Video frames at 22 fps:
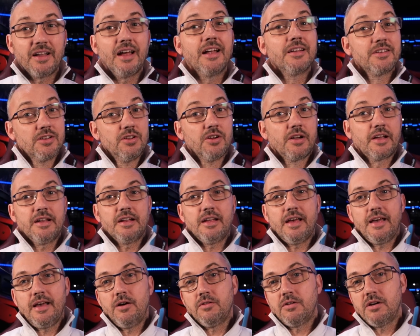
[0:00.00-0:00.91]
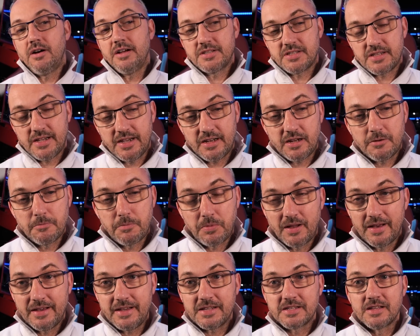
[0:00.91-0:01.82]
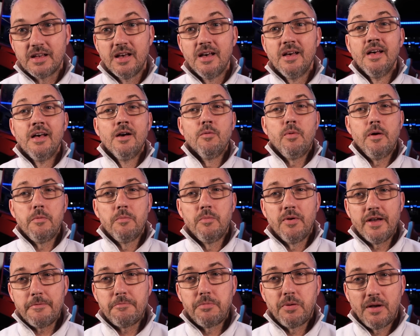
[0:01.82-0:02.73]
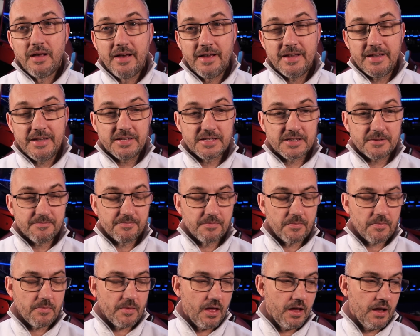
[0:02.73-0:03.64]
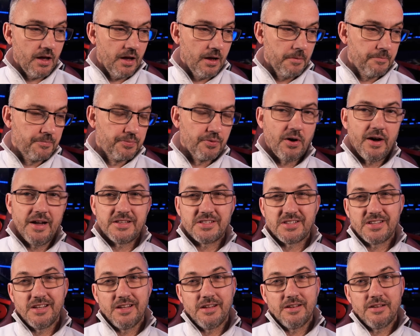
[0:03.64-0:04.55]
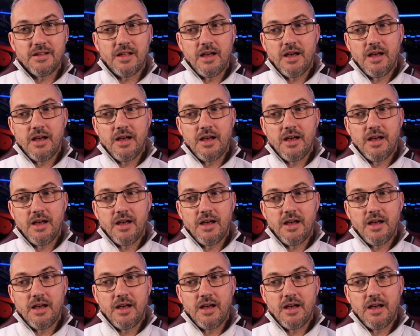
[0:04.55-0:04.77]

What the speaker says: And looking at how Caicedo played when we played Brighton,